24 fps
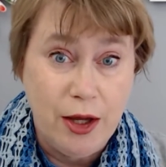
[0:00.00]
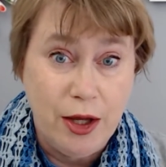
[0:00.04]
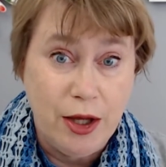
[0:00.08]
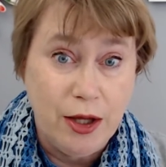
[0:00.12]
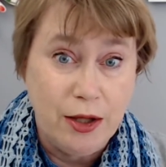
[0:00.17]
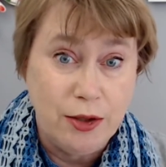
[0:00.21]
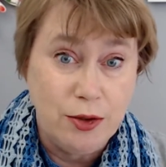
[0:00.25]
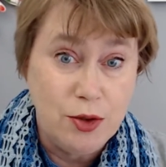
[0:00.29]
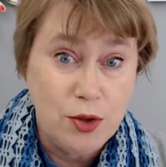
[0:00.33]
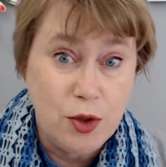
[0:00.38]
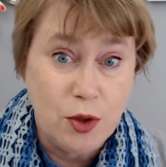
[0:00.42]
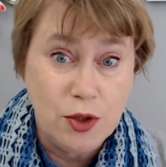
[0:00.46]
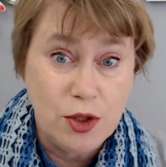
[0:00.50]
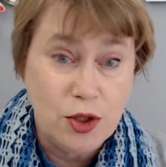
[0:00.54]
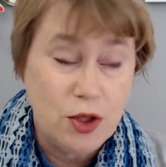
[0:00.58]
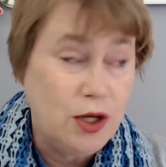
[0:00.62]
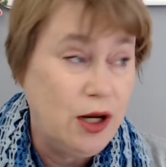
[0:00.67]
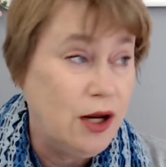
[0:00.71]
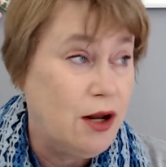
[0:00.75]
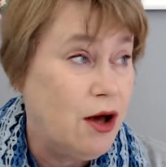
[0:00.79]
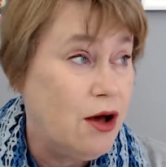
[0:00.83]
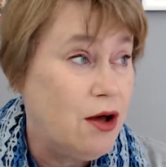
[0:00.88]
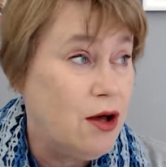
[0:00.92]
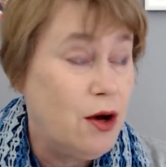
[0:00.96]
taught
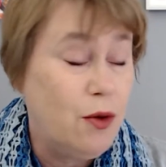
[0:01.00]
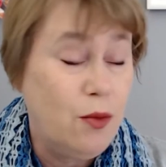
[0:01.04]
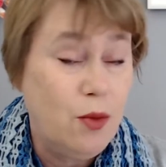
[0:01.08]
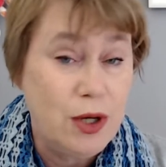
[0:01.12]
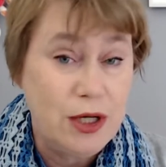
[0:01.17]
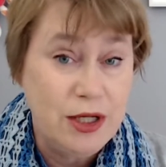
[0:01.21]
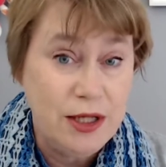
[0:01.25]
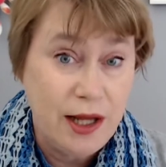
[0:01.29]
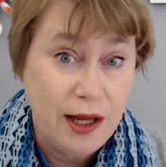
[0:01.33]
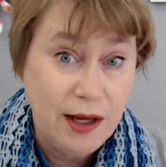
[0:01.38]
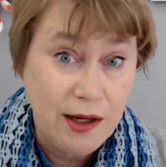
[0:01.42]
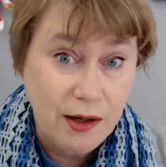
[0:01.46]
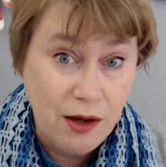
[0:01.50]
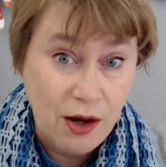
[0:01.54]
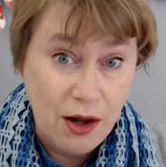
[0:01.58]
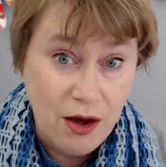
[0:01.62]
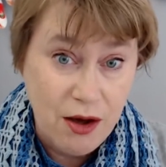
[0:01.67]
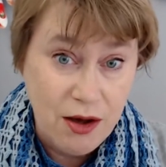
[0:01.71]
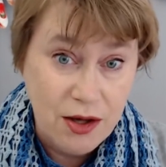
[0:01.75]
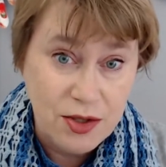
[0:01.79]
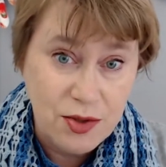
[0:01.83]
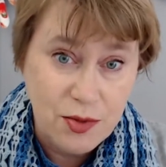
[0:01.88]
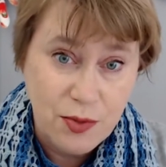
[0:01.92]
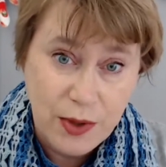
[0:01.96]
a one-day
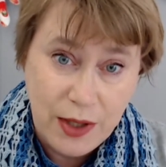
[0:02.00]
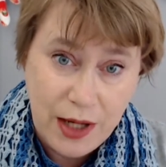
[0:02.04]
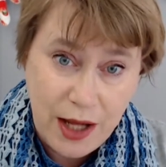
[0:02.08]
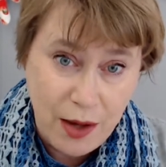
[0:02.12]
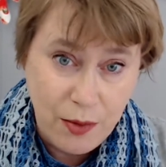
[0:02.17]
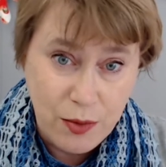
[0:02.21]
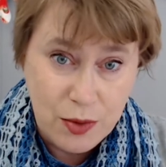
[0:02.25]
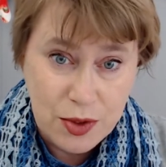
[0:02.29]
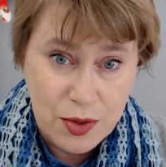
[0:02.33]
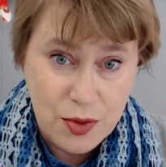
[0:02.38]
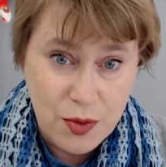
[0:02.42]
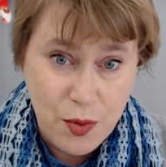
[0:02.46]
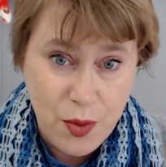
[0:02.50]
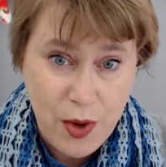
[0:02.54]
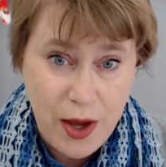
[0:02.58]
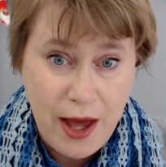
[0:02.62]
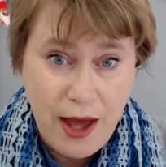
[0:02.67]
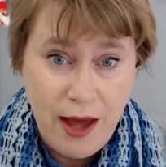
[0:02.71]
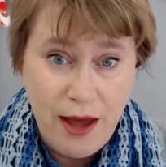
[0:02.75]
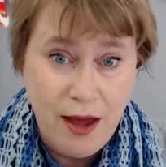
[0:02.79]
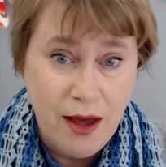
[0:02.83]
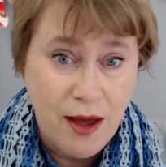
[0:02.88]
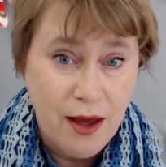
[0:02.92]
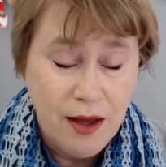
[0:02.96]
class when I was away,
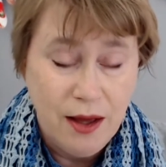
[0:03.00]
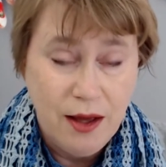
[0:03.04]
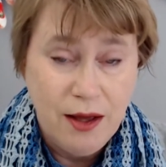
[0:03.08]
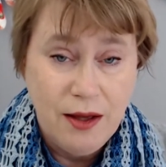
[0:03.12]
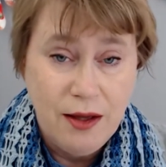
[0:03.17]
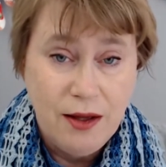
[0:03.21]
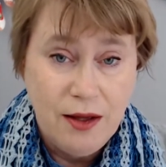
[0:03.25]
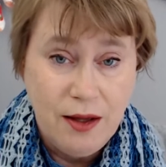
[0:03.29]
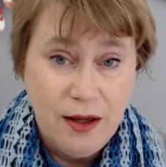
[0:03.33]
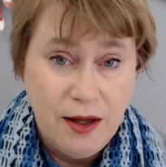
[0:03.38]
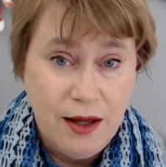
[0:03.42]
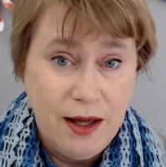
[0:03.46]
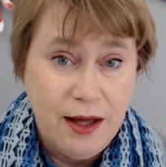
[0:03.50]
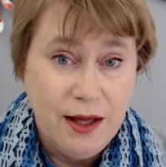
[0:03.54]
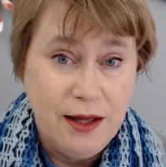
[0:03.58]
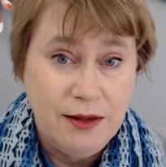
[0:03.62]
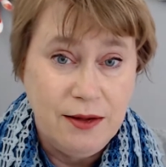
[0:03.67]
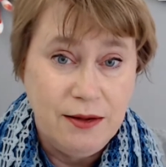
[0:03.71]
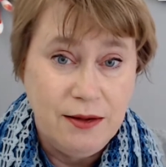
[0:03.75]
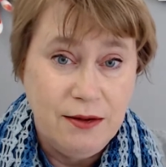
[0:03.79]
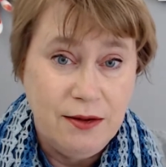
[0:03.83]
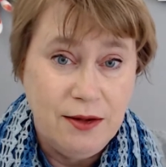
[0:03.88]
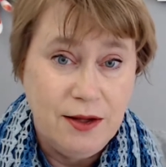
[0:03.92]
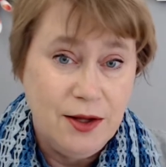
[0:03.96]

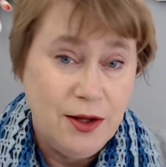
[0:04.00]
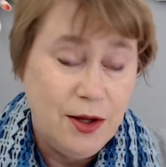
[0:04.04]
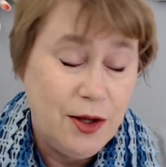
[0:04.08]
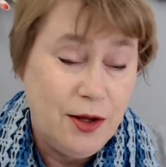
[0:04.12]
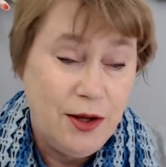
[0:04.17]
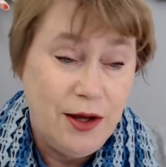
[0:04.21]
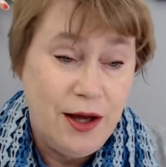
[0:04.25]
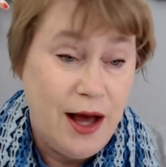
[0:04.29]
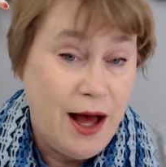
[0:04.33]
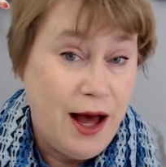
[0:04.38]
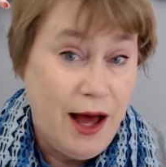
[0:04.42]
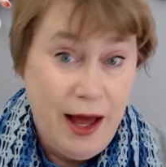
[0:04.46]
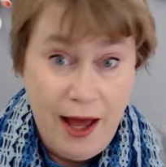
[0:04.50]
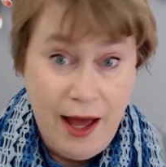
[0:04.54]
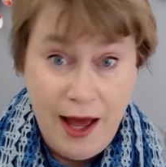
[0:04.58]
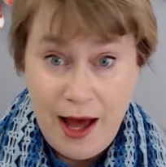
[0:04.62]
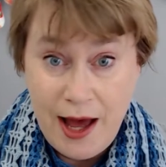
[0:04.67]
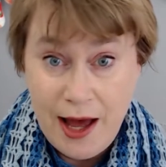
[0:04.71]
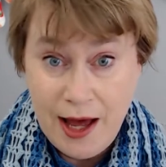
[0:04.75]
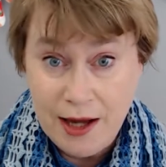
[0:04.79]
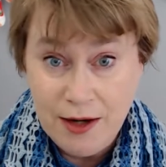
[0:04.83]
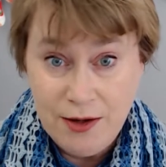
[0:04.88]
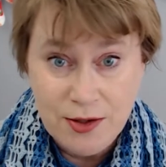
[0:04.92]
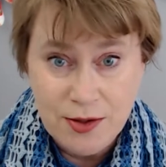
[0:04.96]
and I
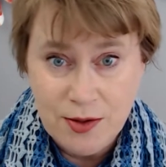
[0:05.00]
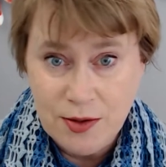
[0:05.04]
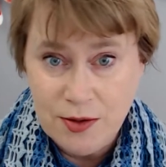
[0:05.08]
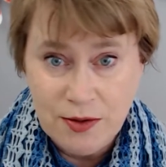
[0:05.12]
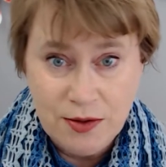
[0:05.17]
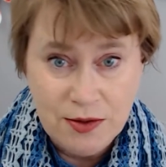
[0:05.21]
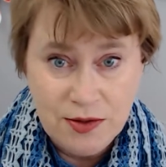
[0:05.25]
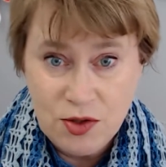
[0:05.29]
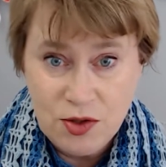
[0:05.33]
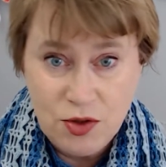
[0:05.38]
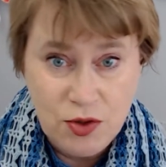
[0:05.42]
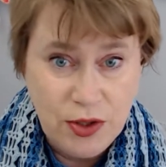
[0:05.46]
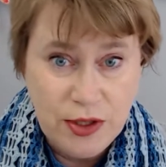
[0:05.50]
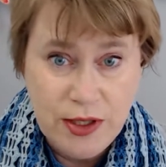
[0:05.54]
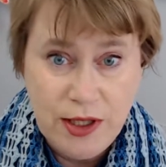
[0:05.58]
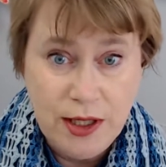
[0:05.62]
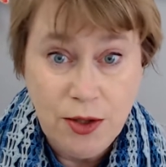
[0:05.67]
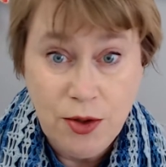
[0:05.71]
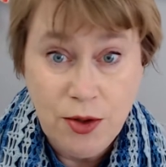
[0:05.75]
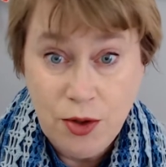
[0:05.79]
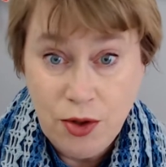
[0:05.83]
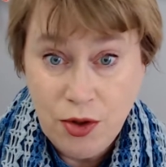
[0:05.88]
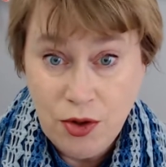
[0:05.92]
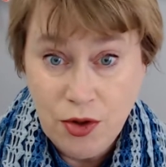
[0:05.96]
had strictly
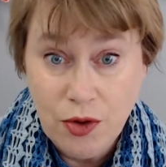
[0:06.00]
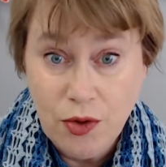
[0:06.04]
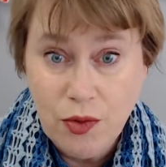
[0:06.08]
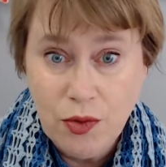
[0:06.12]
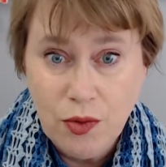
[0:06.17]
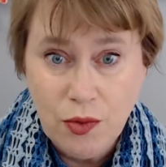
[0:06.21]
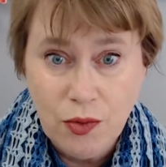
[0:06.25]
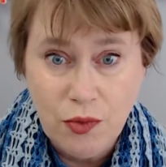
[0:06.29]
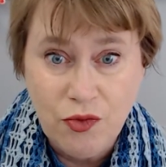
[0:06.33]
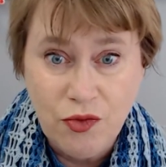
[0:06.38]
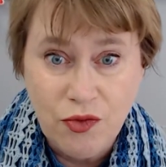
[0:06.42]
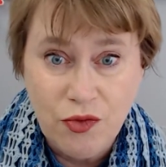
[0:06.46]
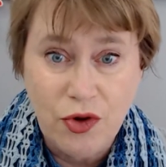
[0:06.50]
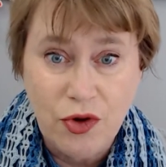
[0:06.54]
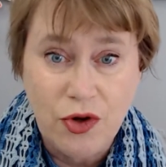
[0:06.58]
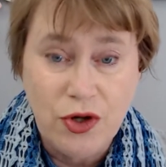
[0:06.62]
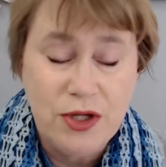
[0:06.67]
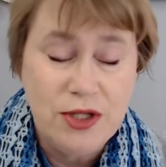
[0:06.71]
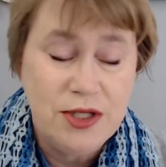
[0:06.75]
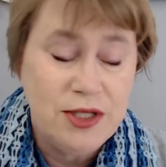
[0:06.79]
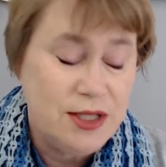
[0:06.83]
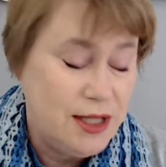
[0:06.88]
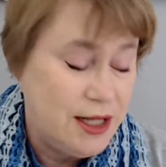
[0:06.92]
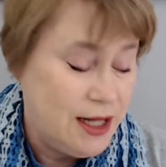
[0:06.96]
no
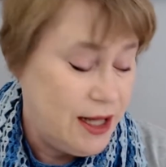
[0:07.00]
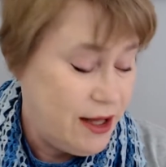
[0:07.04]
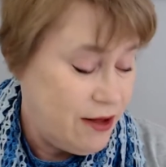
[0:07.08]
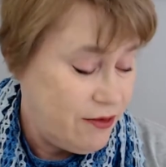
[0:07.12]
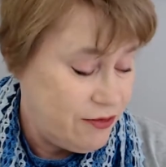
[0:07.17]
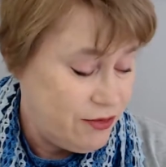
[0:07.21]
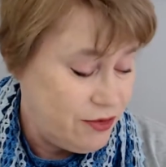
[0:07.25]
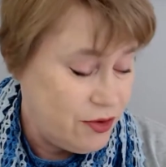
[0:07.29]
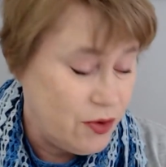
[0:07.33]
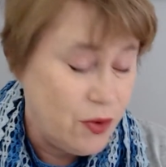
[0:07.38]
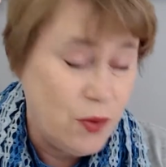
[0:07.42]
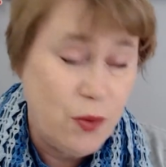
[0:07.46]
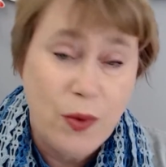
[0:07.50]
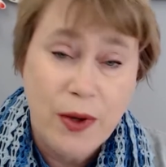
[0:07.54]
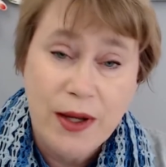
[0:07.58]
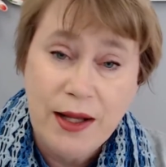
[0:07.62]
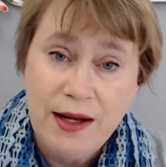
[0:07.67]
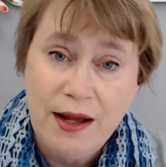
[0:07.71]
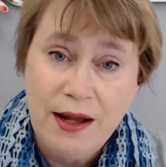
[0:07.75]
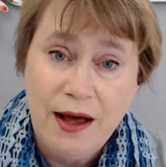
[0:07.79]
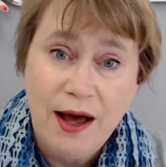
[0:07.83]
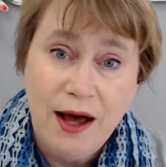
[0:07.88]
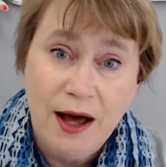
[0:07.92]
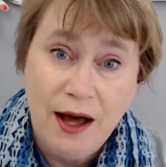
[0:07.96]
voice left when
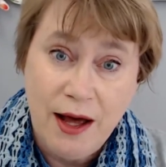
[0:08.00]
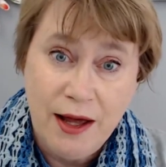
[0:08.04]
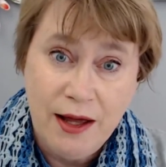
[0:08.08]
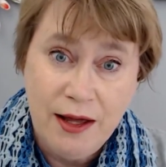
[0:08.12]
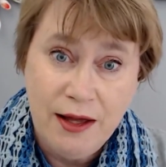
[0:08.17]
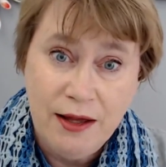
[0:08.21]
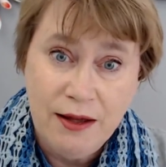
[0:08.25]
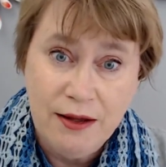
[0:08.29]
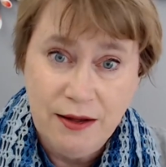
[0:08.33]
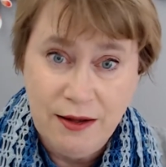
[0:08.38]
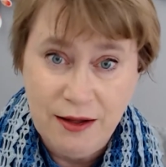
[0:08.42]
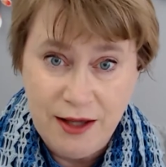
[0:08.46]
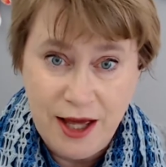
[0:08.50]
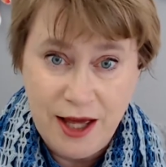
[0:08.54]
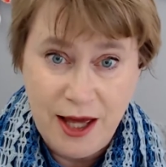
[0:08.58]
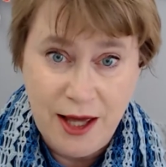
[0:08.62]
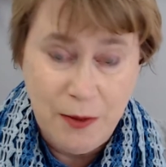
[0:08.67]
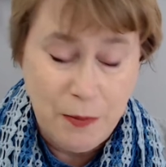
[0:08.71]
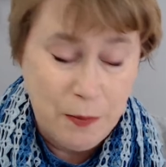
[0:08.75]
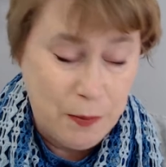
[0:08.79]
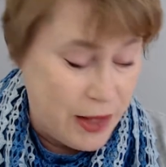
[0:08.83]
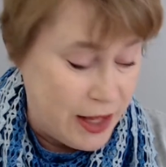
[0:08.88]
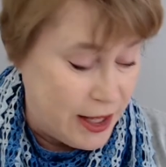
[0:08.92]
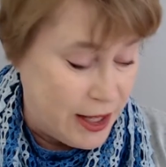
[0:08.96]
I came
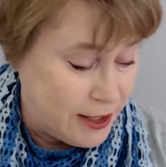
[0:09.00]
back.